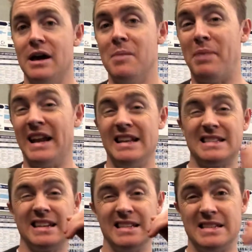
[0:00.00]
but it is
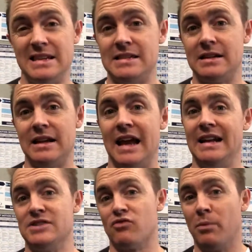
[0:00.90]
consistent, it
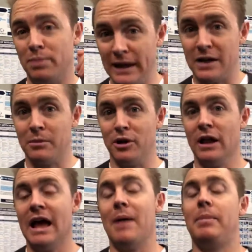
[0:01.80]
is replicable,
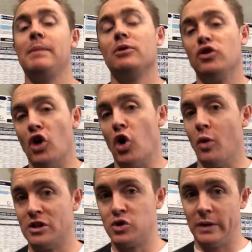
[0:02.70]
and people know
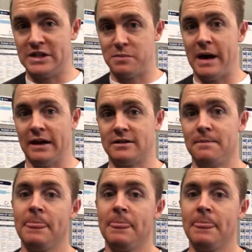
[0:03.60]
what to expect.